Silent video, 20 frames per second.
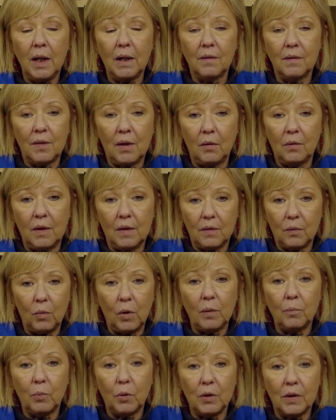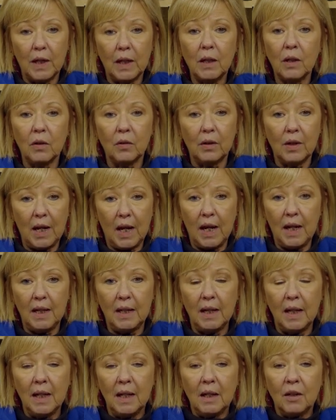And so this one particular
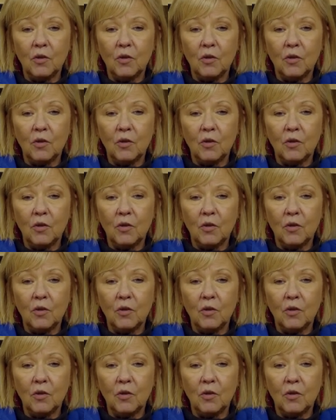day